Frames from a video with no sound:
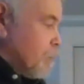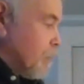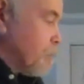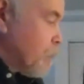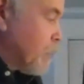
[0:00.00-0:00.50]

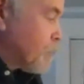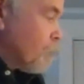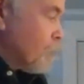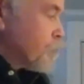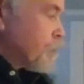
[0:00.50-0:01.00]

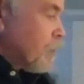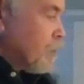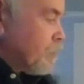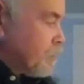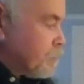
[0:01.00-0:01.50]
Microbes
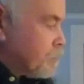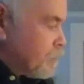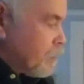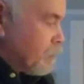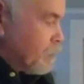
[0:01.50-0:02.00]
are
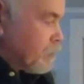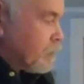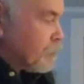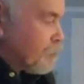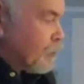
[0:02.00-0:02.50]

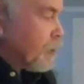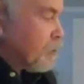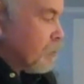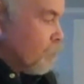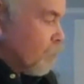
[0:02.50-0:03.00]
the
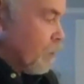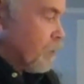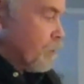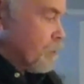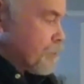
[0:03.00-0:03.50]
critical
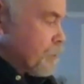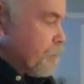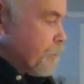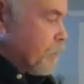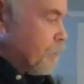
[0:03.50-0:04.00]
workers,
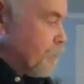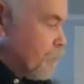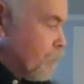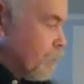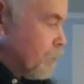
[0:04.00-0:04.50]
if
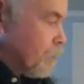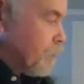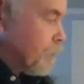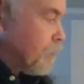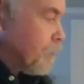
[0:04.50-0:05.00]
you will,
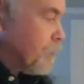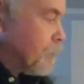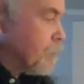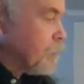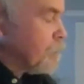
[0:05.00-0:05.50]
in
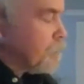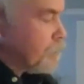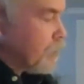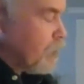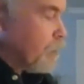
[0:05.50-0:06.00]
the
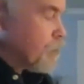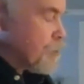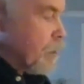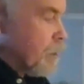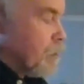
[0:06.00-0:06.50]
carbon
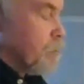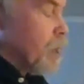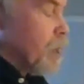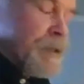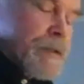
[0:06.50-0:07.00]
cycle.
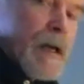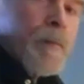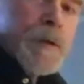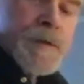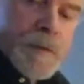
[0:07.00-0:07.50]
By
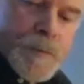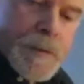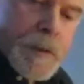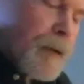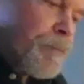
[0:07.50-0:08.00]

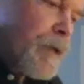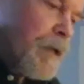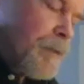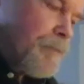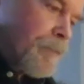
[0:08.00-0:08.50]
metabolisms, I
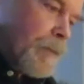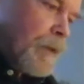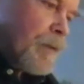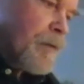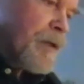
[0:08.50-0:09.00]
mean
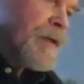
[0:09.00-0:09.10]
they